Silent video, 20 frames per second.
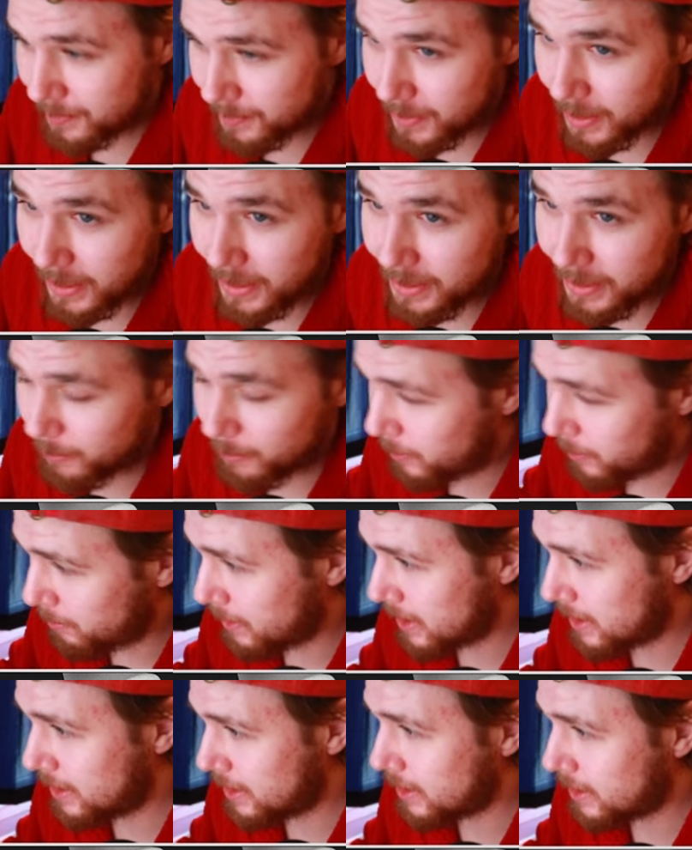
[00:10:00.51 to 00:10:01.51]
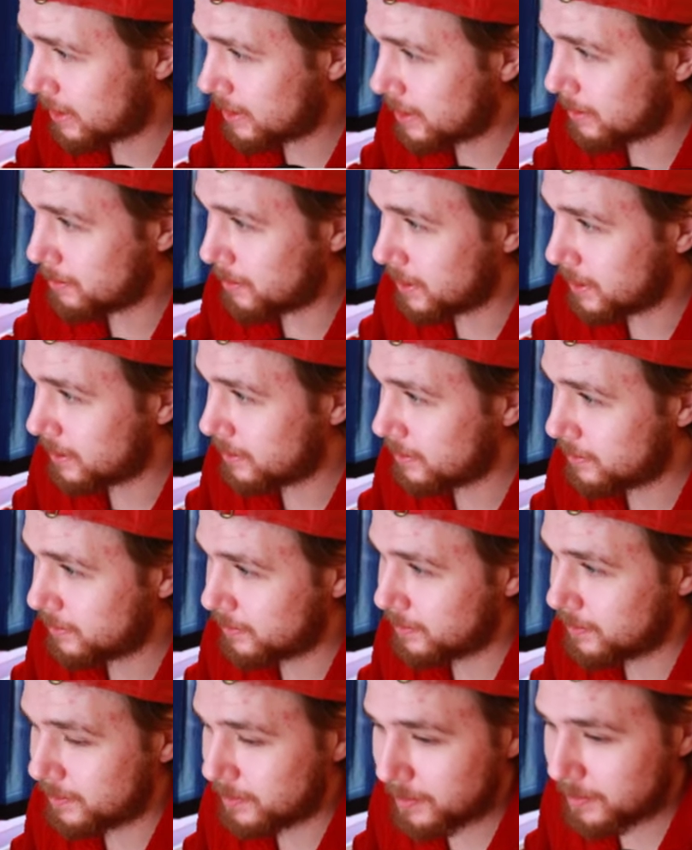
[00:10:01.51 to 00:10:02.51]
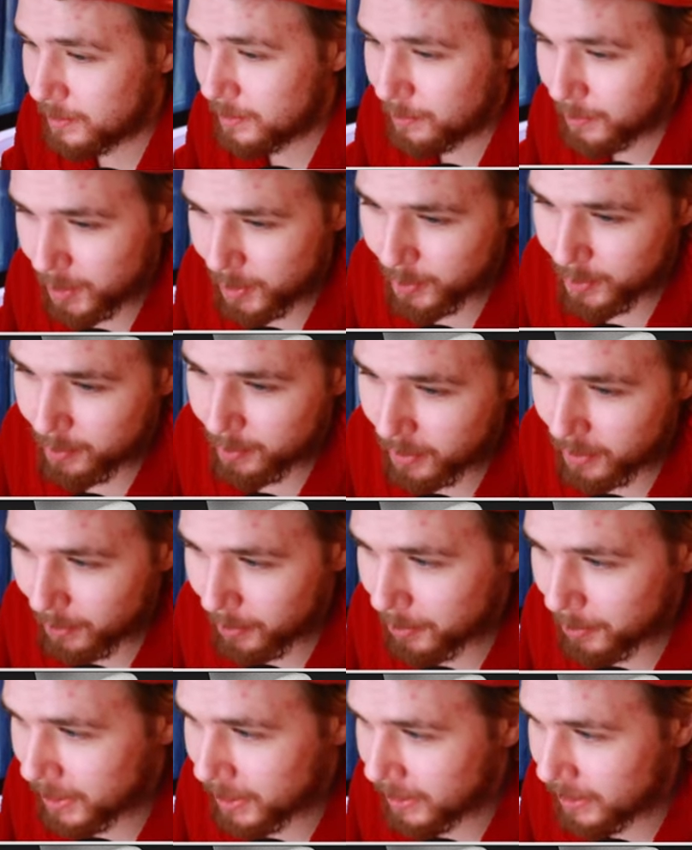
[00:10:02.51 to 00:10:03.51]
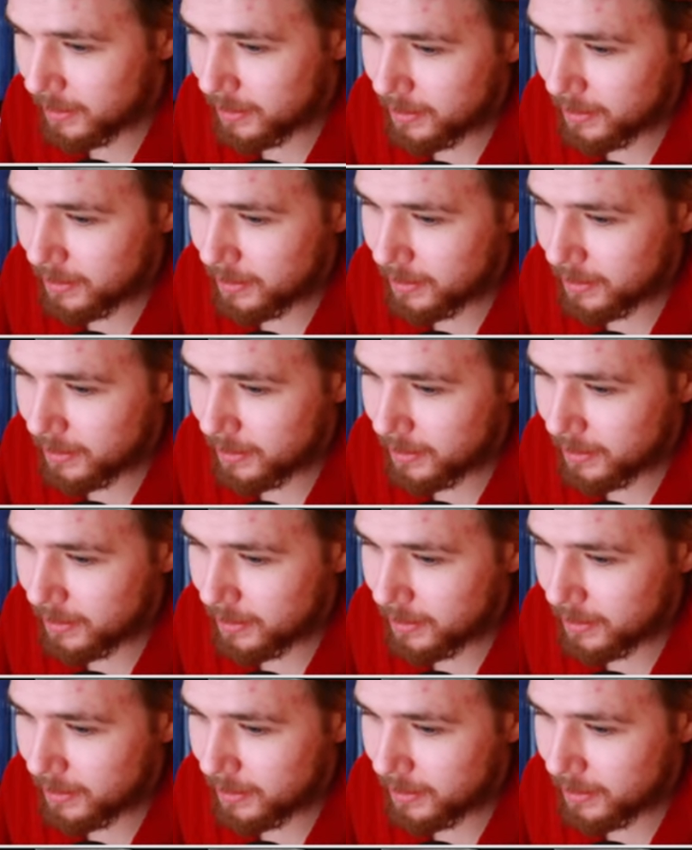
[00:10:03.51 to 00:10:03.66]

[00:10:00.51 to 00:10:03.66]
And then we missed something, which was probably...